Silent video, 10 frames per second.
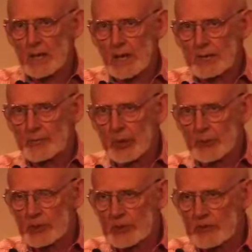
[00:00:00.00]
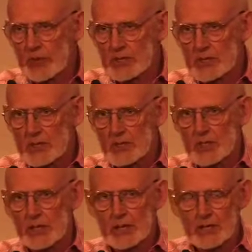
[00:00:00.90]
have people invest in
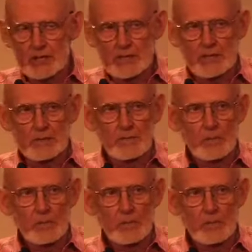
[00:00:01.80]
shares,